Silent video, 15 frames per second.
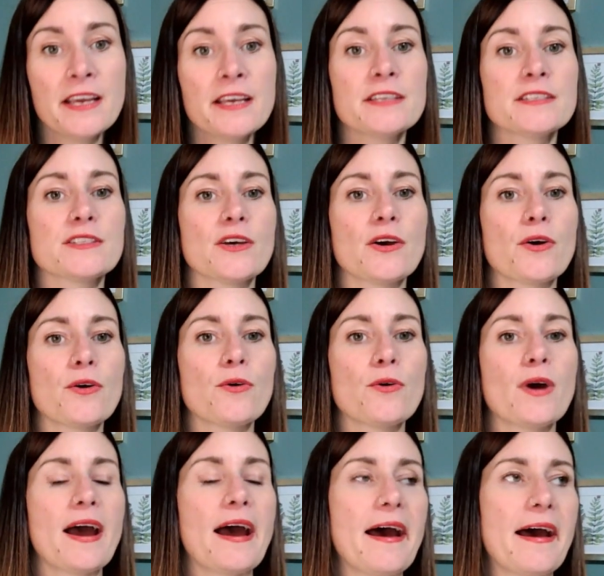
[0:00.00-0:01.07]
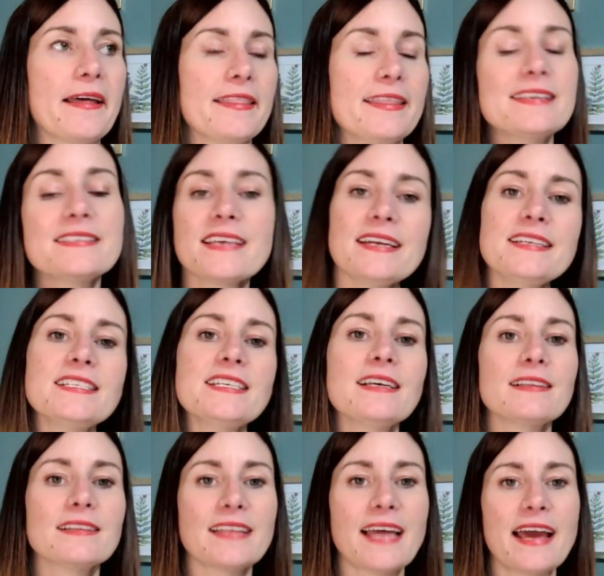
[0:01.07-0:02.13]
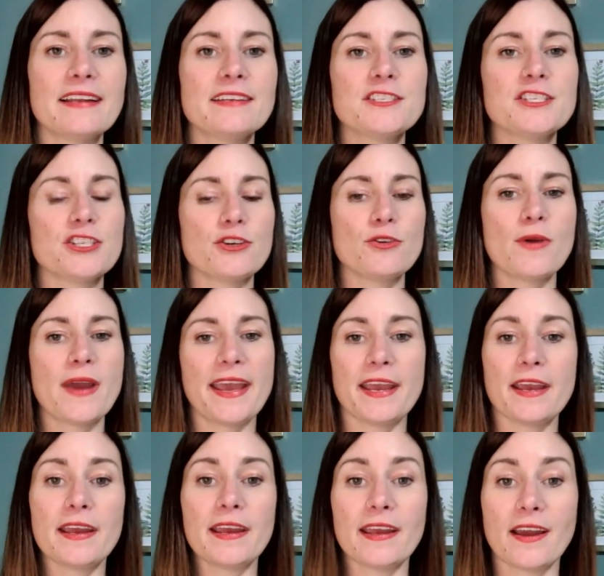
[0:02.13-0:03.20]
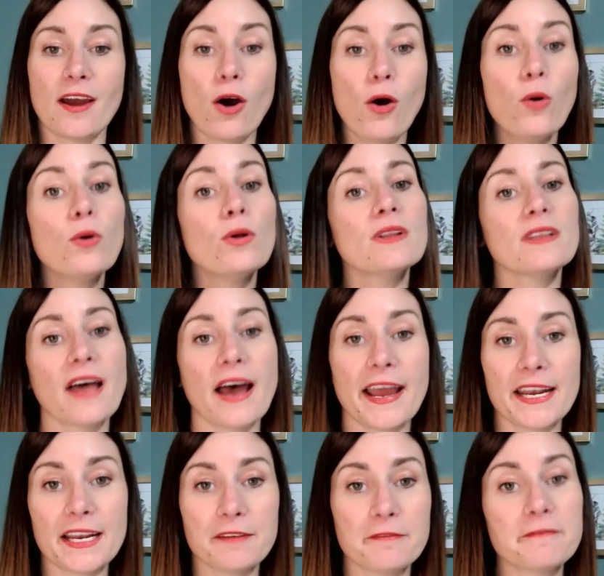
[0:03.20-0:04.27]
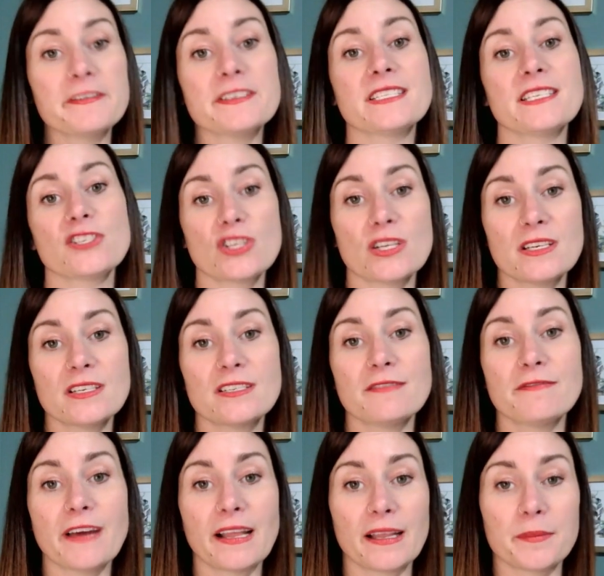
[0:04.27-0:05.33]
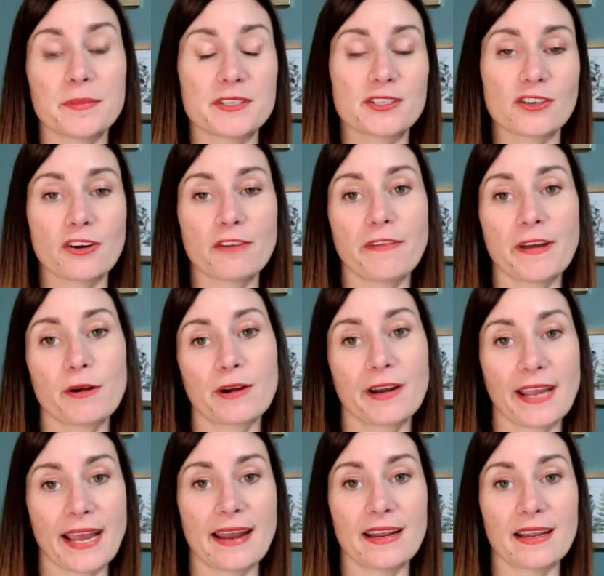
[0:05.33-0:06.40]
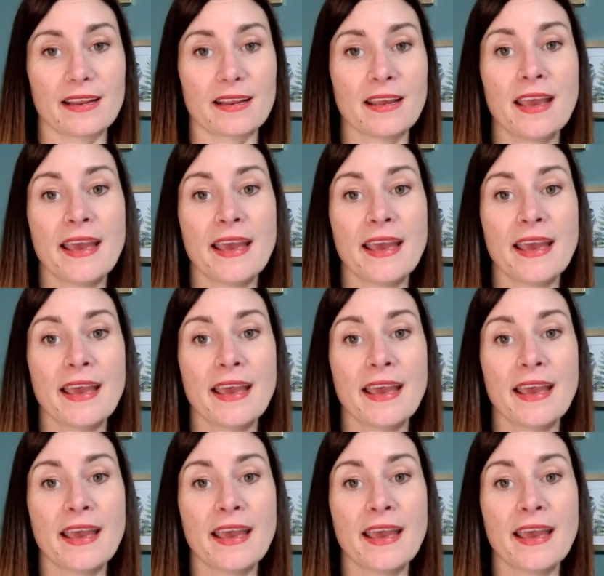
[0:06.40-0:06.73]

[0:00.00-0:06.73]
So, uh, this idea led to a whole line of physician developed certified organic